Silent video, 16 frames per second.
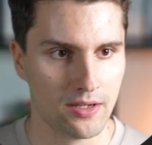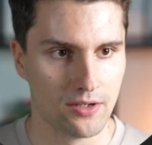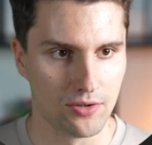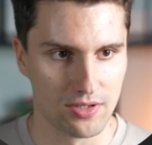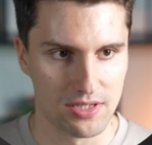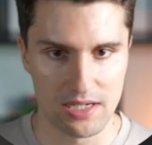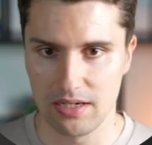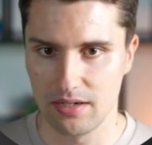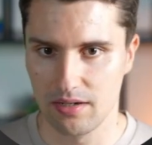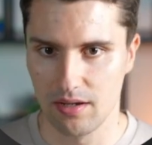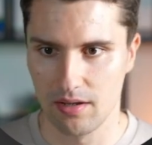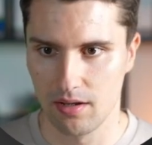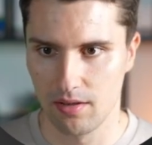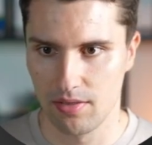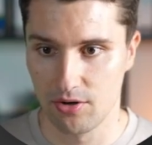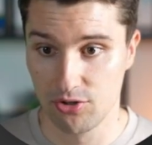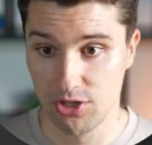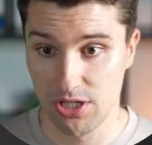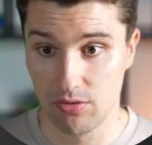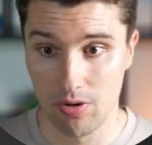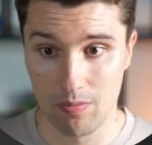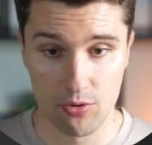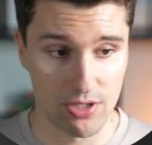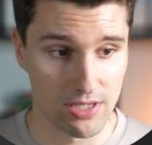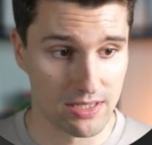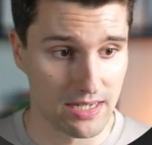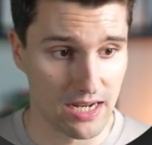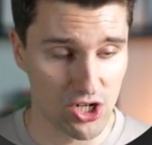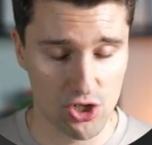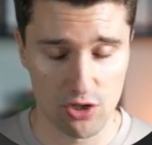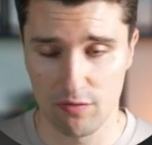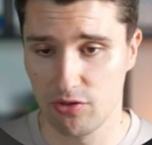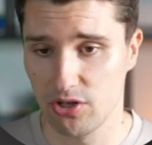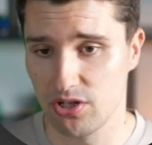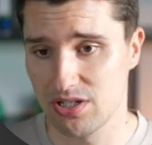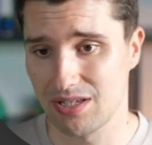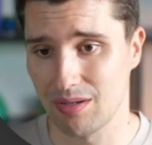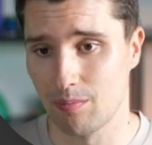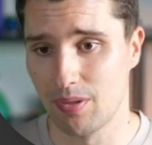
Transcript: You can see there is the representation of this,